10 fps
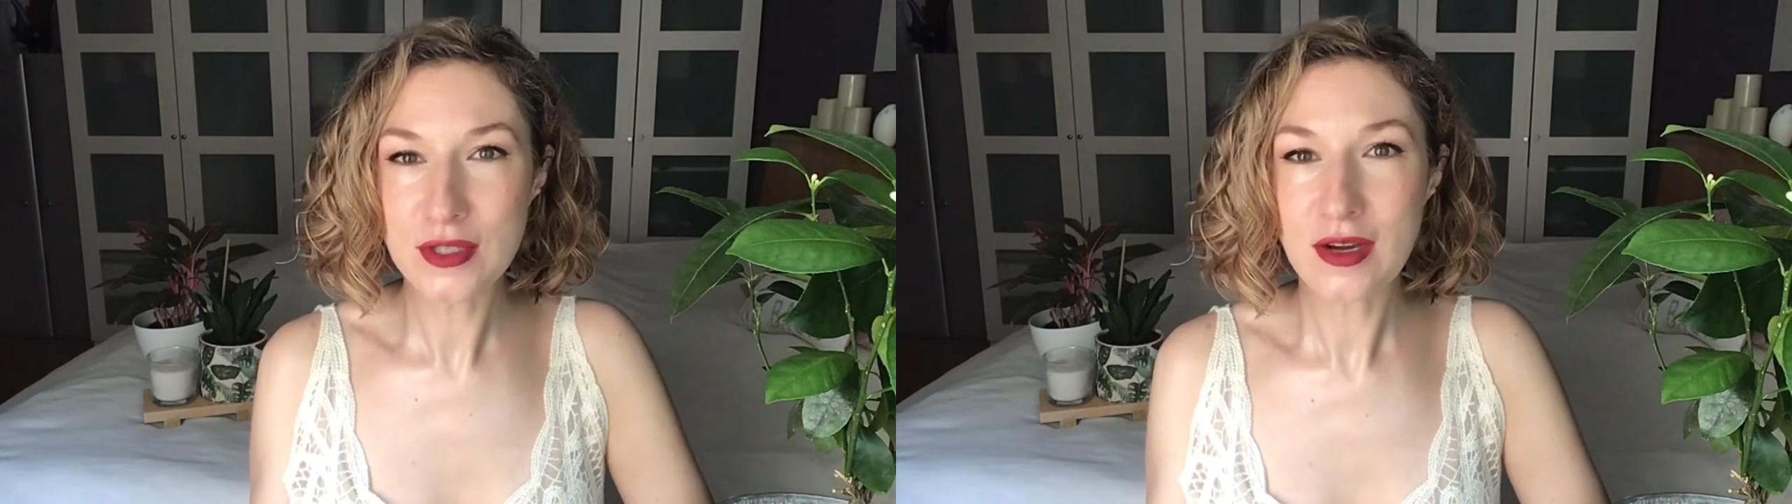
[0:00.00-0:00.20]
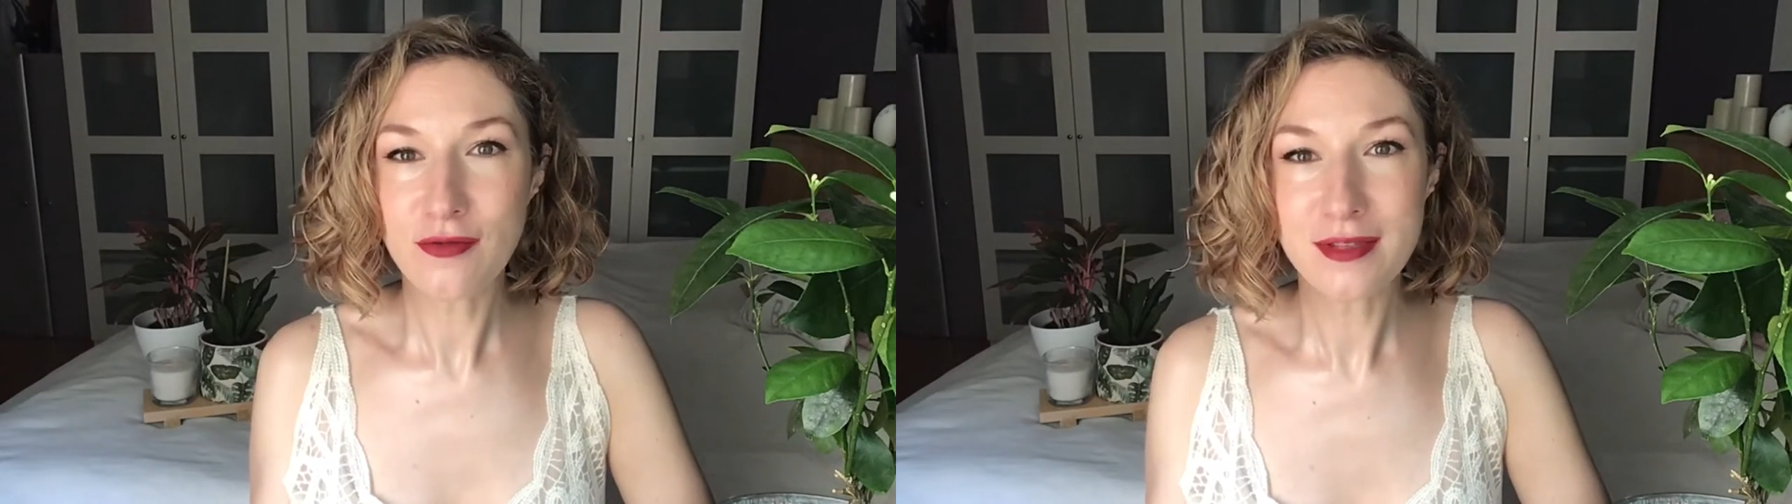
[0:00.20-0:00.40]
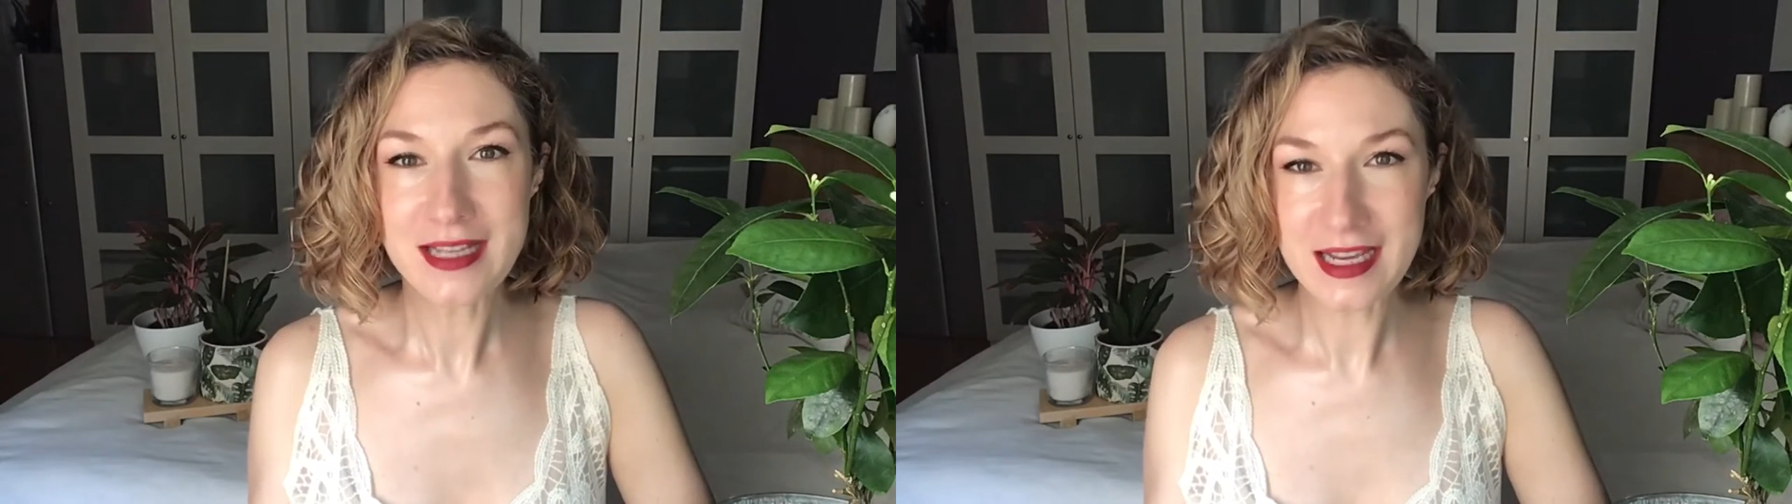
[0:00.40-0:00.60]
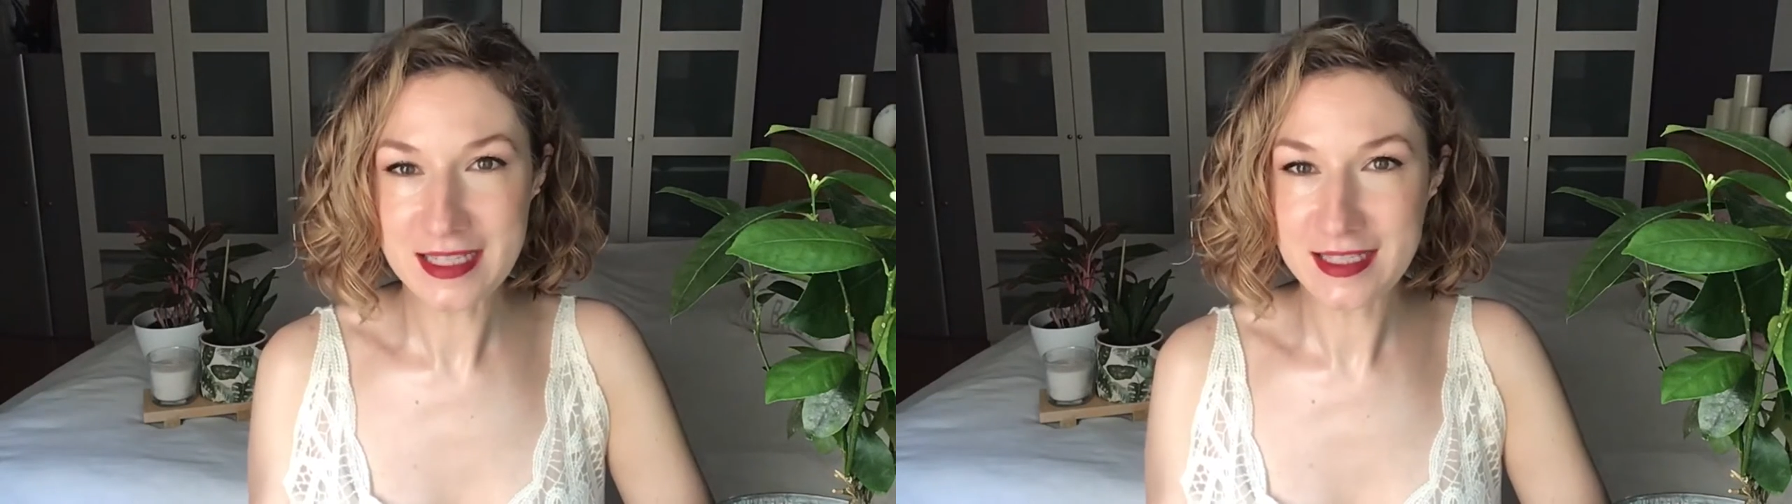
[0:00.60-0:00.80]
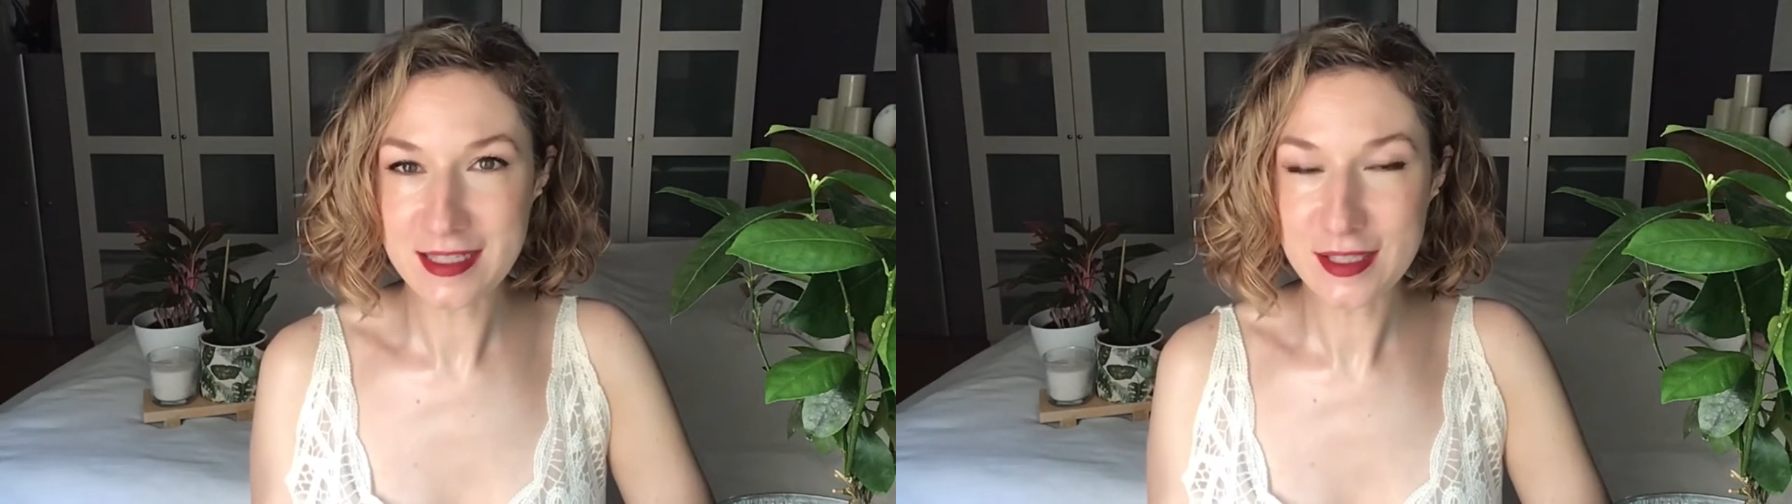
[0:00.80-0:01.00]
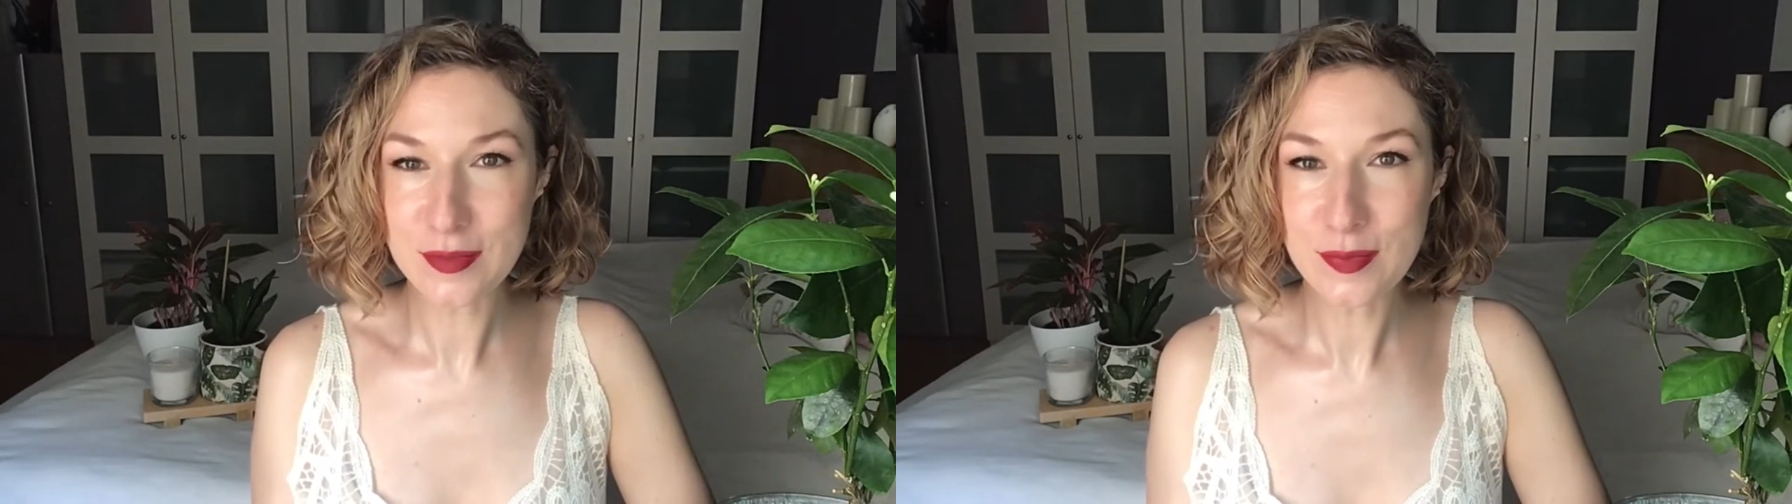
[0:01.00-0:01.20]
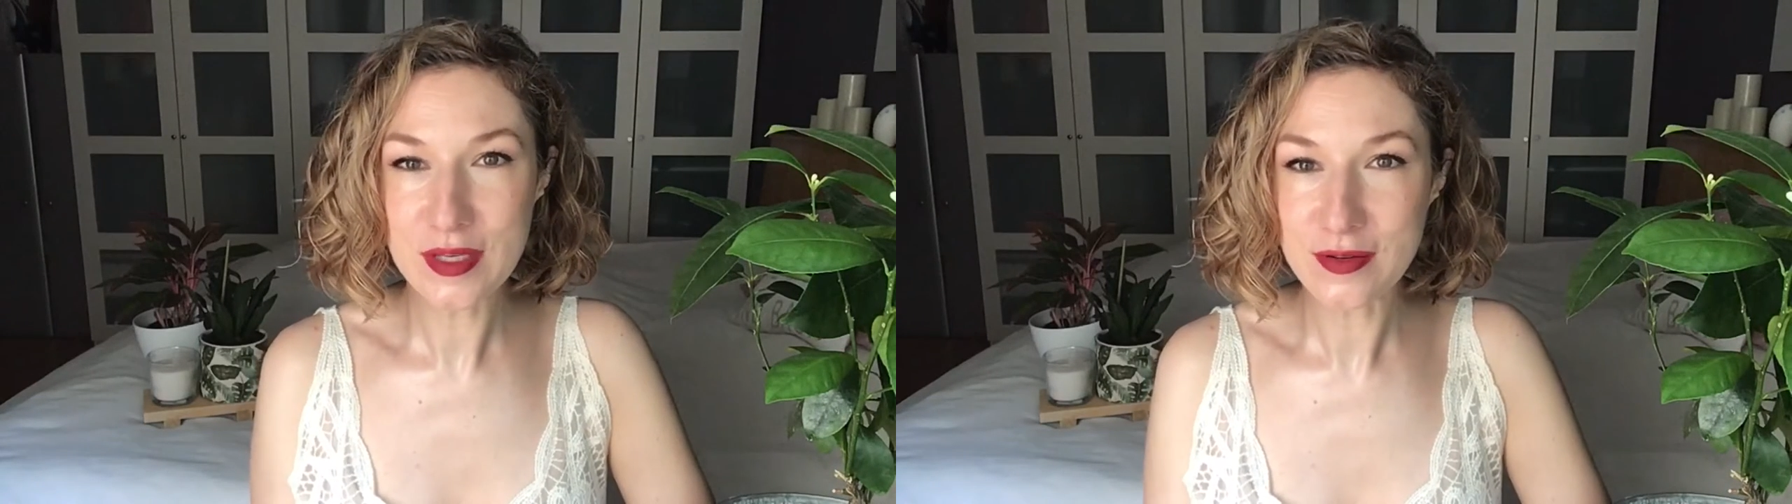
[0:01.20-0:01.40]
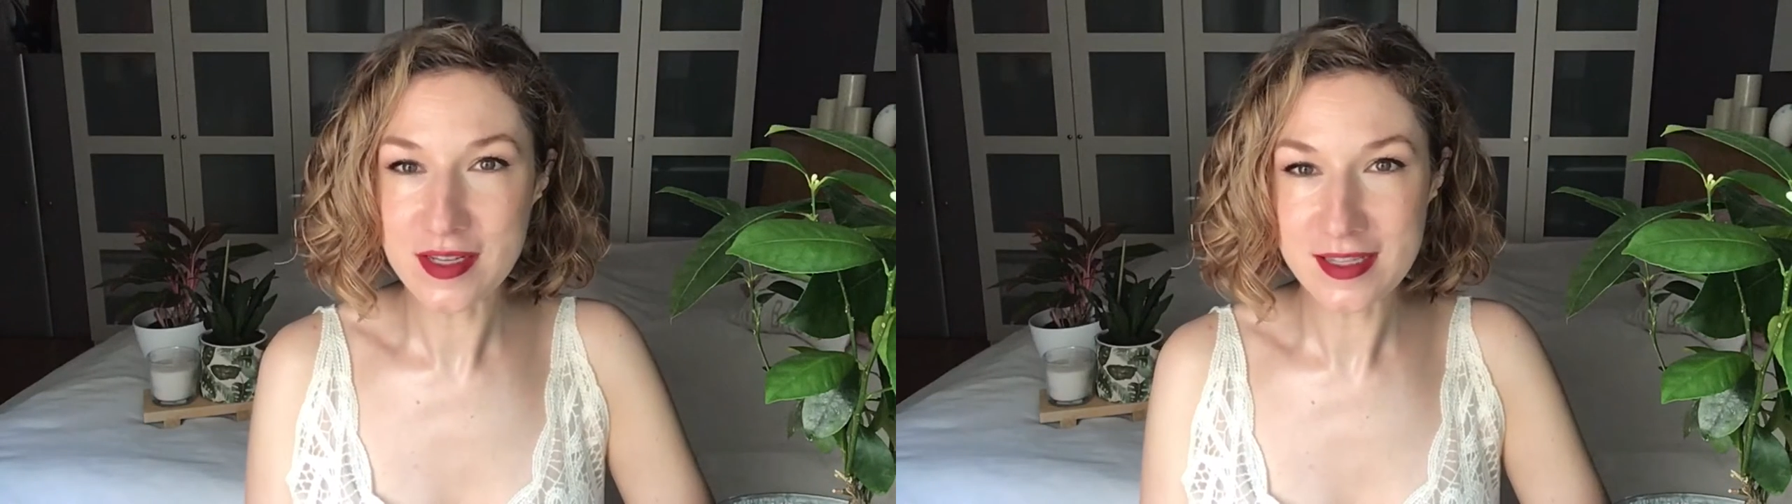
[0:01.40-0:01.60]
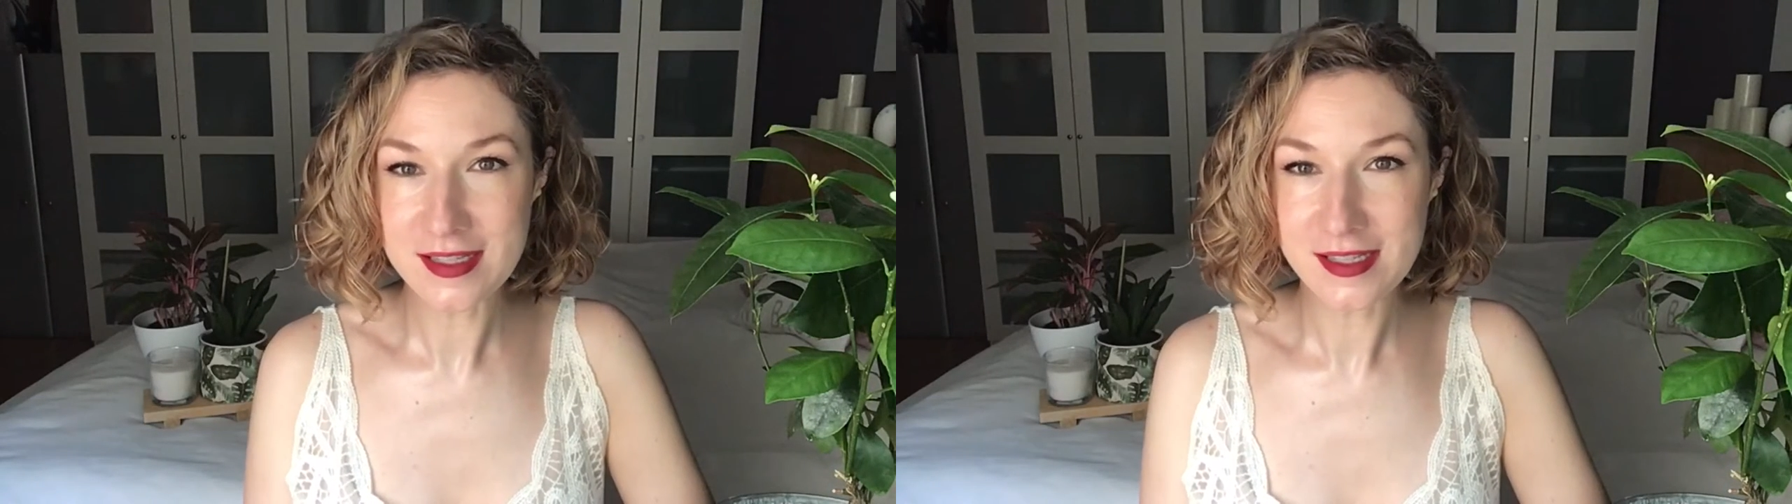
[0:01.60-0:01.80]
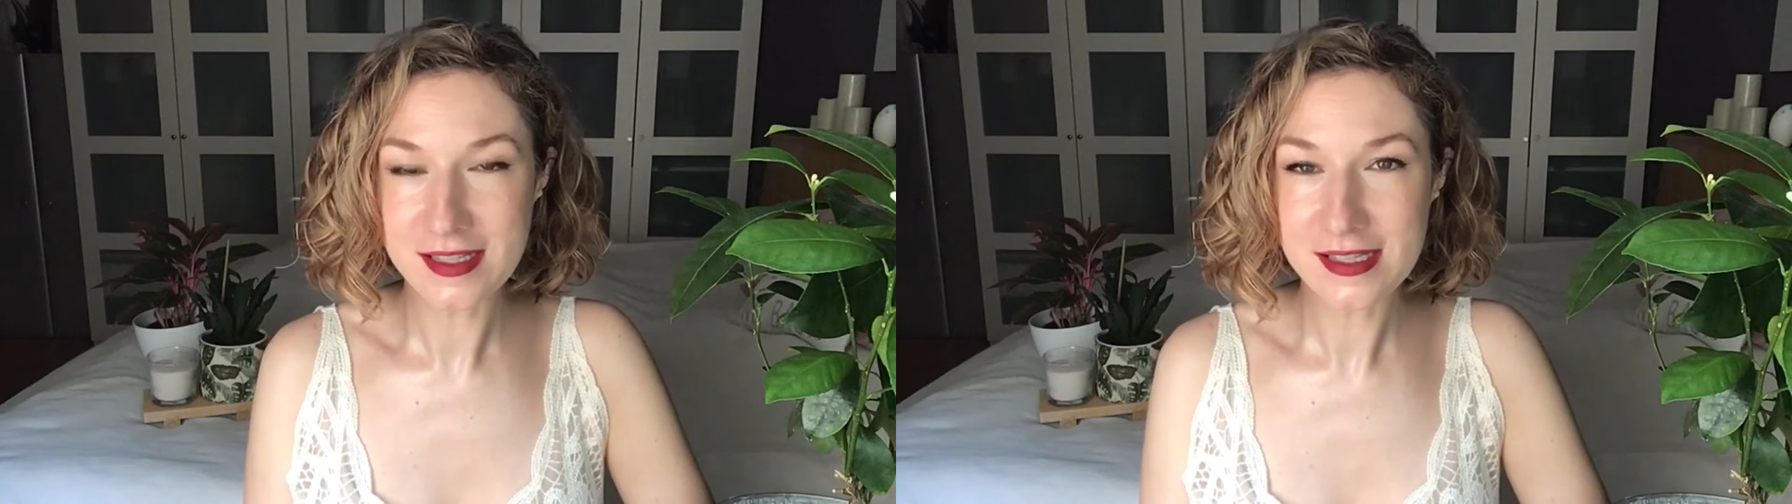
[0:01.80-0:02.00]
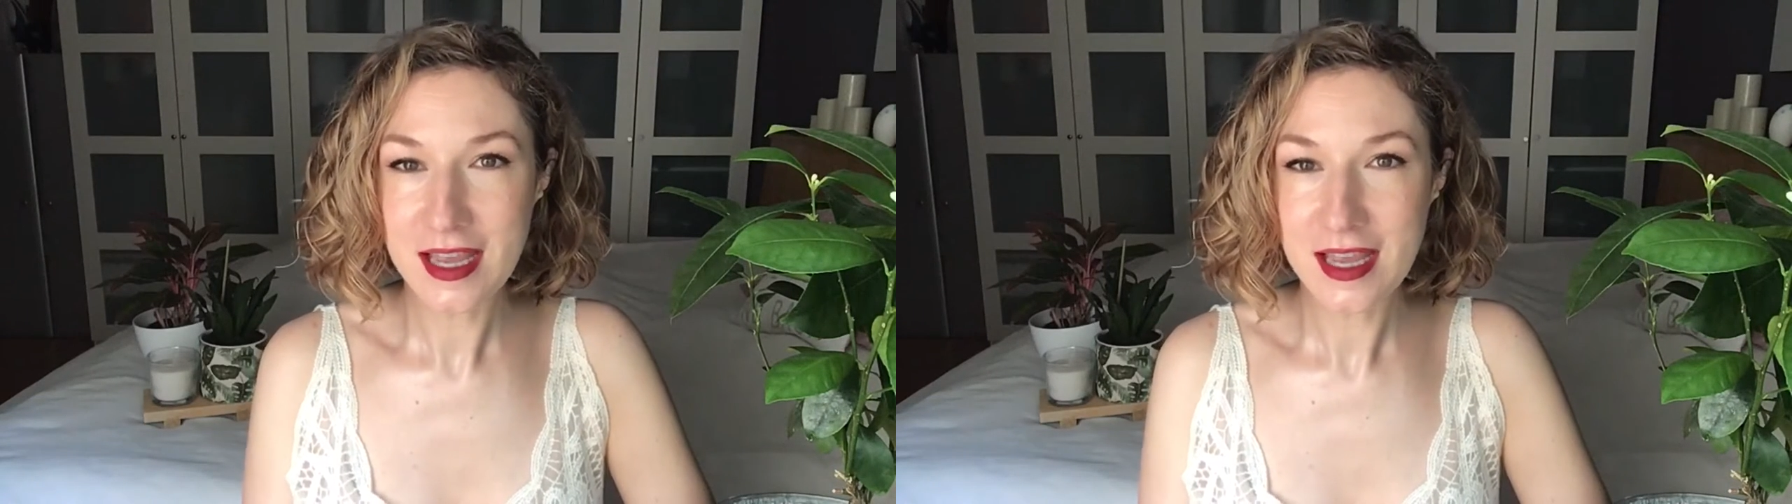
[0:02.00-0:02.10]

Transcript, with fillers: relaxing experiences